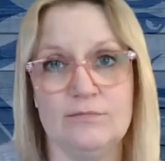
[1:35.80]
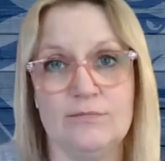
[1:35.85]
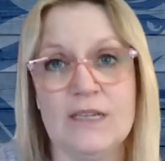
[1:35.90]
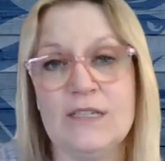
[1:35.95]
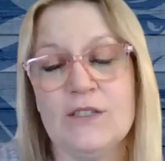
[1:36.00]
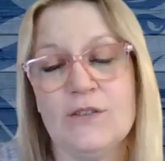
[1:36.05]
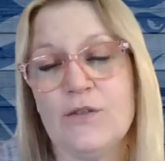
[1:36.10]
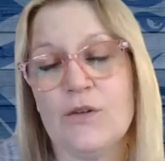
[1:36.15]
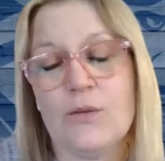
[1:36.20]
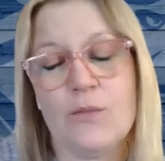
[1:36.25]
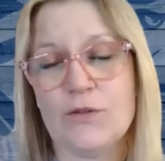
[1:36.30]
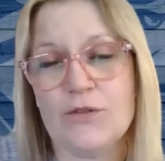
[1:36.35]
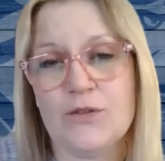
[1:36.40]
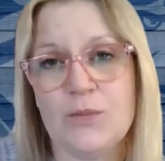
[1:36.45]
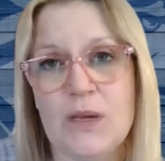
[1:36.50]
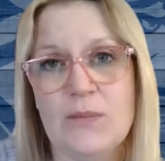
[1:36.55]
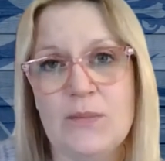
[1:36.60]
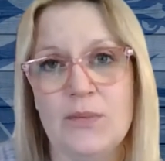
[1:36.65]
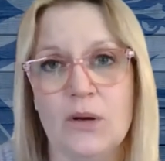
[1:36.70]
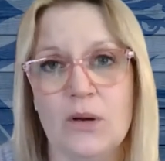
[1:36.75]
is for most
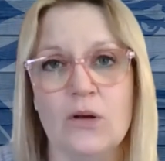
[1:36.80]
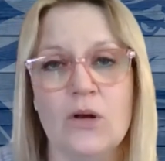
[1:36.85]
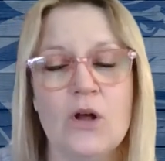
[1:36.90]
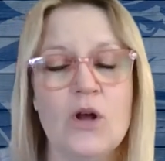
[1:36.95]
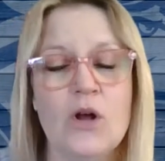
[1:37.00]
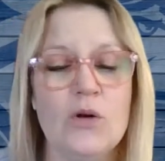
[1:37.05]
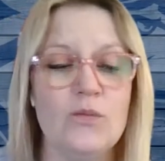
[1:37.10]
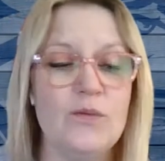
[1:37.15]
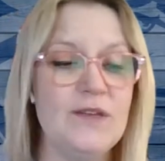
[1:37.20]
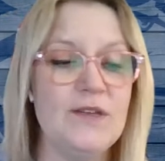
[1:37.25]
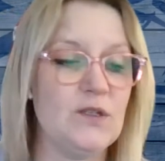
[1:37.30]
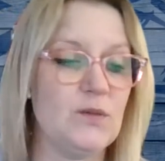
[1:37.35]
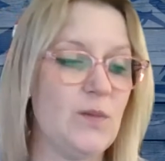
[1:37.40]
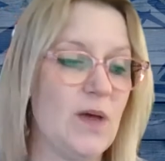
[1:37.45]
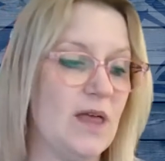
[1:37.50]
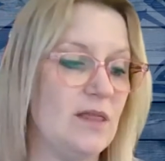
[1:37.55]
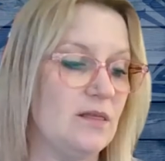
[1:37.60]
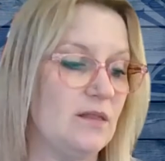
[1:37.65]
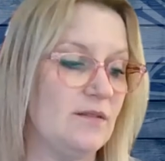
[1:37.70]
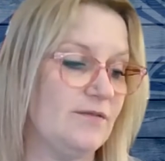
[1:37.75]
people, we
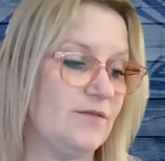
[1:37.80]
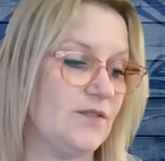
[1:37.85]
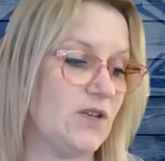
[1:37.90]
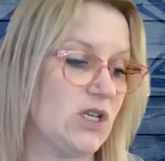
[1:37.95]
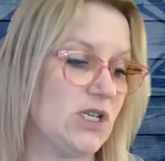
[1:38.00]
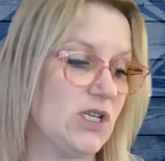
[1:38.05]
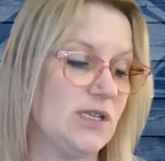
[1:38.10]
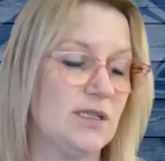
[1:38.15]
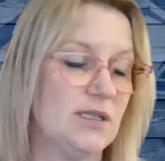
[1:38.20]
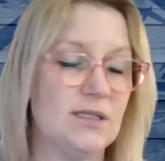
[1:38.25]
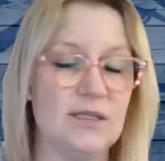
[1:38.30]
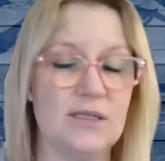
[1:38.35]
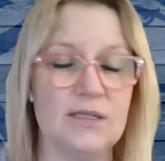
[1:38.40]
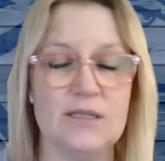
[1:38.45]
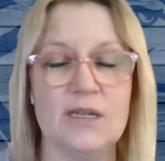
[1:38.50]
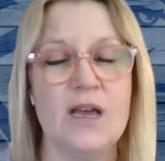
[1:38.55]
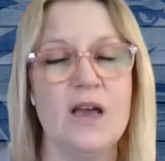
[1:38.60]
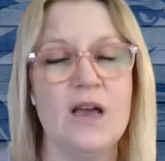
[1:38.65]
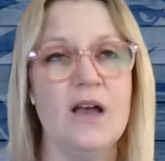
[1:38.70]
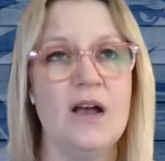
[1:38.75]
spend the
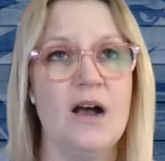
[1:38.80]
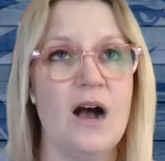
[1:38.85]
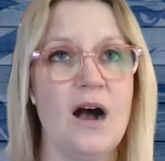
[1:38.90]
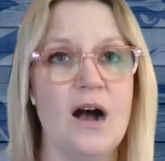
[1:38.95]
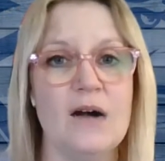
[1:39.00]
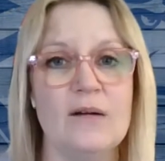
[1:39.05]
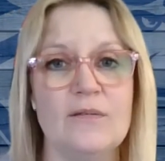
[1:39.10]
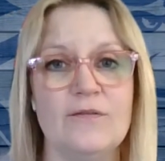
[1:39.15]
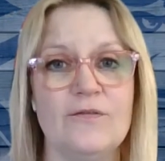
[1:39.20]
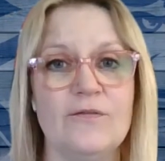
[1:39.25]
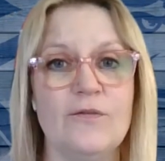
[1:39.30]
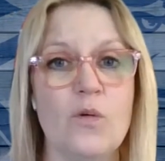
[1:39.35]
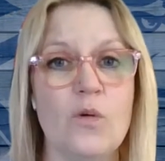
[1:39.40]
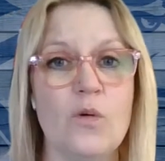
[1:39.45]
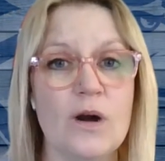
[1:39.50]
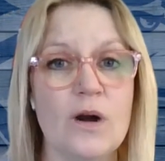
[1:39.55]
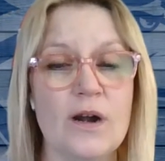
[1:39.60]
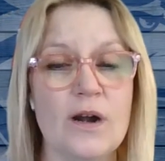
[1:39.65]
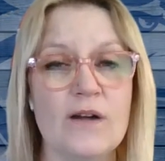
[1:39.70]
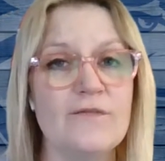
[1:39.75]
first 4
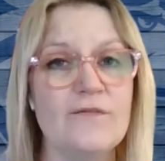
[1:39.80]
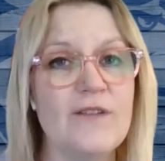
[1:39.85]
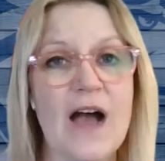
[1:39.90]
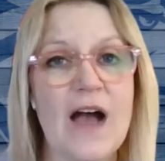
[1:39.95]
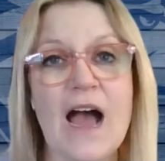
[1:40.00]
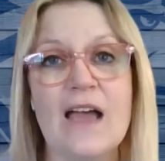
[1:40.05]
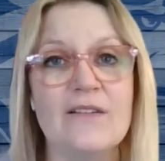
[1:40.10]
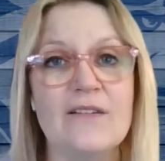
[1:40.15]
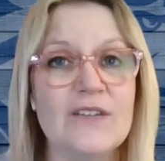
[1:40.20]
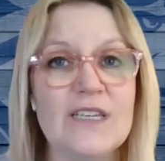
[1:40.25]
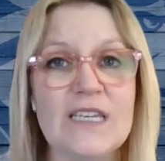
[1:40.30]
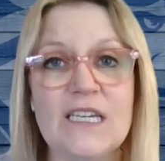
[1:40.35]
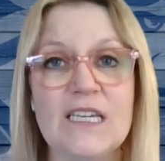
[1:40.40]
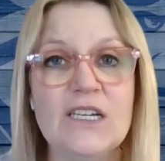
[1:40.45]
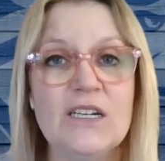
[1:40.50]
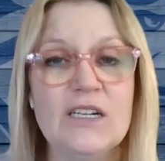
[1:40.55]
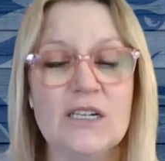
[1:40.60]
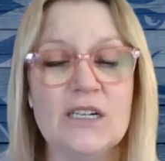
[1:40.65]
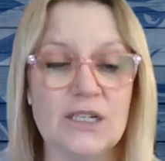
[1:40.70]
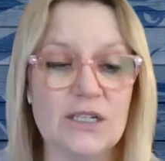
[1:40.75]
or 5
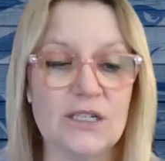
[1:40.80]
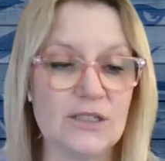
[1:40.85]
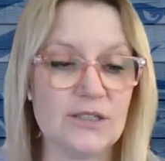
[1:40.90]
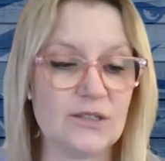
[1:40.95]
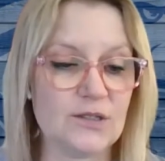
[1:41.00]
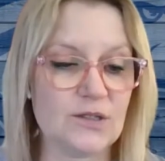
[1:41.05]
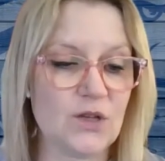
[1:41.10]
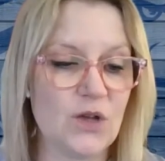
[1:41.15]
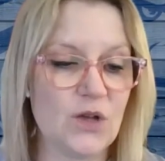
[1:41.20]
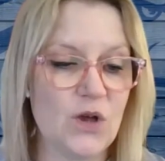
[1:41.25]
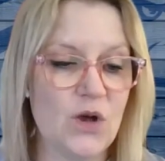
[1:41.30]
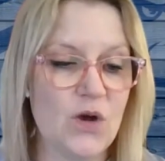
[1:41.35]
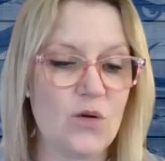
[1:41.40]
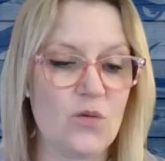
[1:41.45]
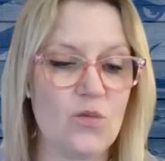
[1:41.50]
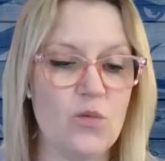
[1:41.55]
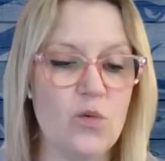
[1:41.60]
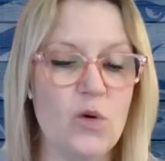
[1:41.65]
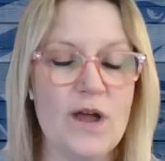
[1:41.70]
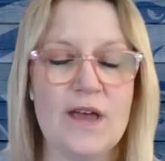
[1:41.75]
years
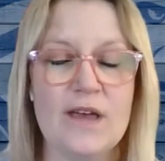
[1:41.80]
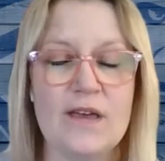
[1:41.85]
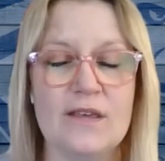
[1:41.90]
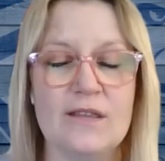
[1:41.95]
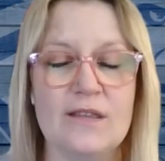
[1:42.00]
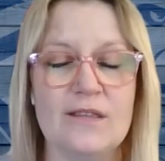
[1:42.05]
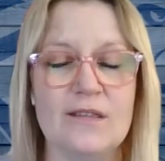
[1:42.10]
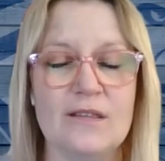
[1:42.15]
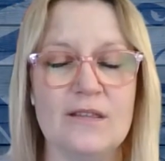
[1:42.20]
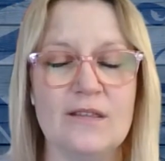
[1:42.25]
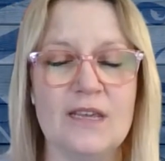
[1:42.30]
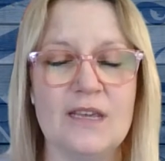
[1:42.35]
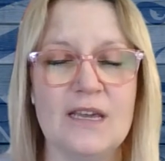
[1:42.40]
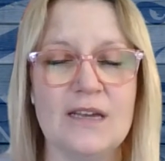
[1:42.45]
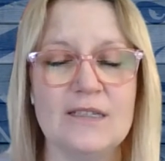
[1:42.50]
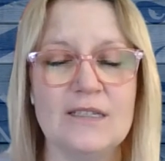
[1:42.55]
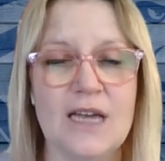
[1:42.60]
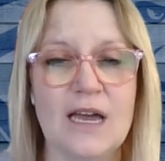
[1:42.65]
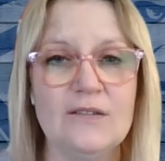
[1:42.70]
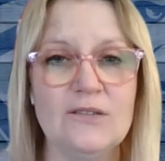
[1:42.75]
with the
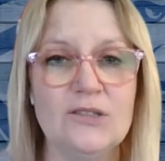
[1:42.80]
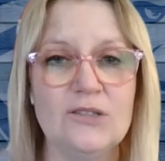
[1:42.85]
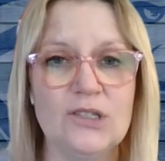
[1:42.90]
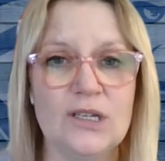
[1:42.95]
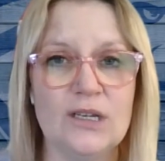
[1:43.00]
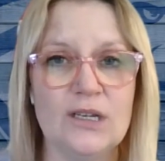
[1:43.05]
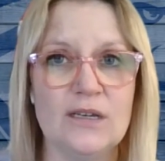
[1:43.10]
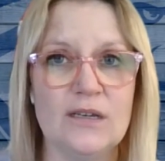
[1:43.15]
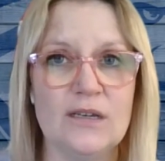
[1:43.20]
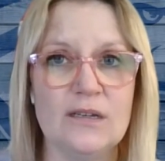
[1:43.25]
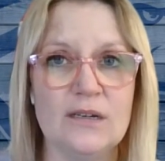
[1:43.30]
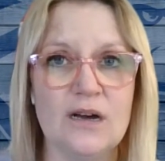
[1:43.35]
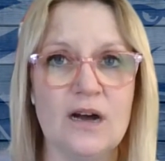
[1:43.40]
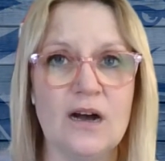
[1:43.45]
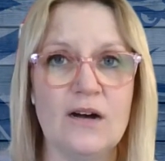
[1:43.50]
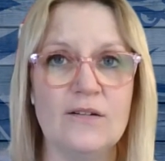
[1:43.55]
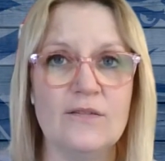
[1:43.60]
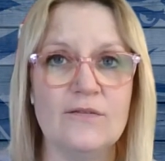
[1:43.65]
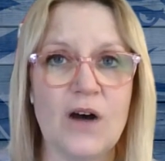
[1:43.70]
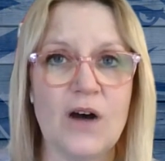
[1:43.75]
attention
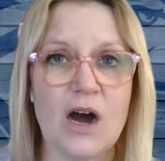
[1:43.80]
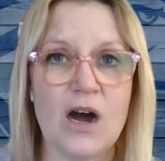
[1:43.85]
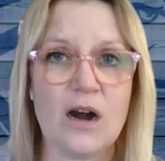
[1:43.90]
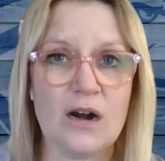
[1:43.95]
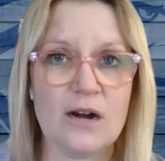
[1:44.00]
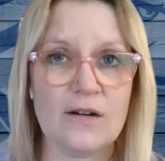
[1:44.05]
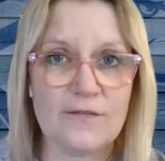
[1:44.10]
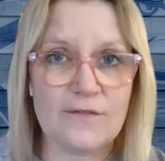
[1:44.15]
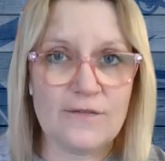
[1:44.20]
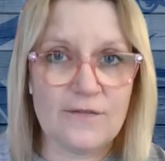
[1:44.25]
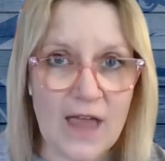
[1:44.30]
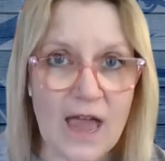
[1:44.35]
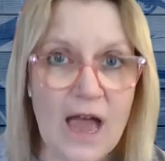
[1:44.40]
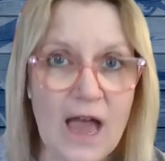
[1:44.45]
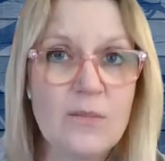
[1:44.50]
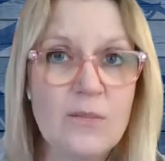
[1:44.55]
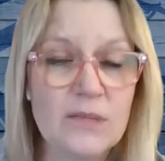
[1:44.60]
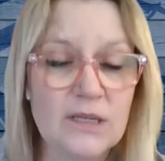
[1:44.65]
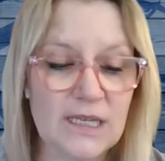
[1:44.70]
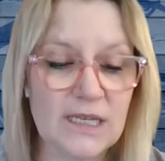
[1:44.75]
of our
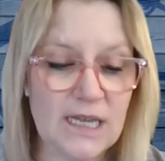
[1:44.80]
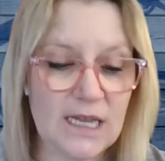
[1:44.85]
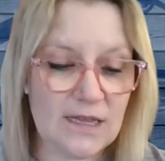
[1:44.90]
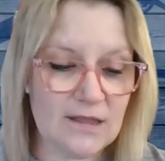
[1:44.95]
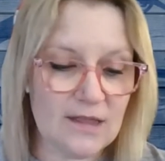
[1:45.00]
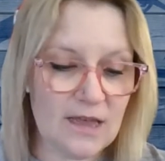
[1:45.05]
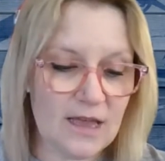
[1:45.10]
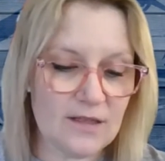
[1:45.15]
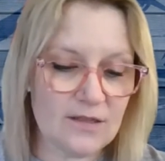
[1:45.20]
family.